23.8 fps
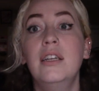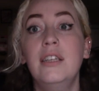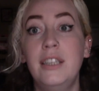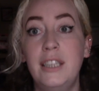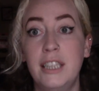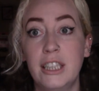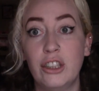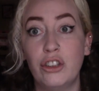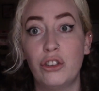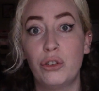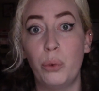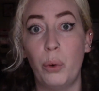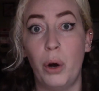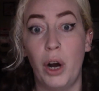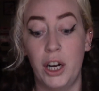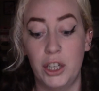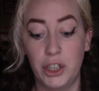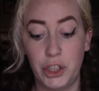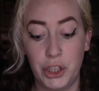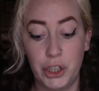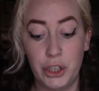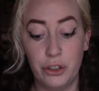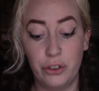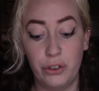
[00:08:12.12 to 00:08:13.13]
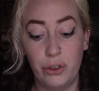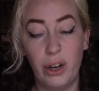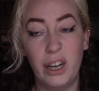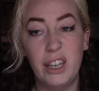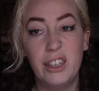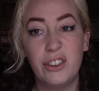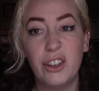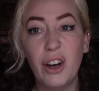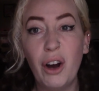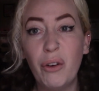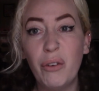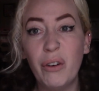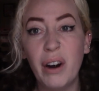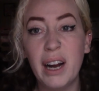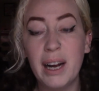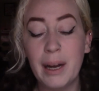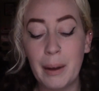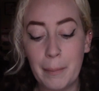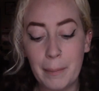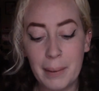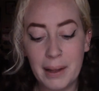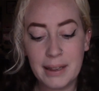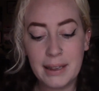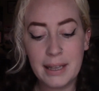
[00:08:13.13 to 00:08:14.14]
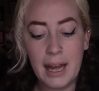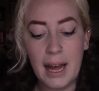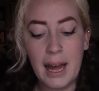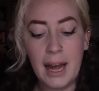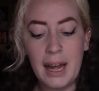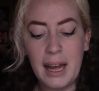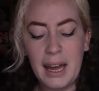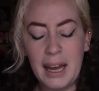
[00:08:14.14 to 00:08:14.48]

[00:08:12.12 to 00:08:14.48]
dishwasher, so I don't recommend that.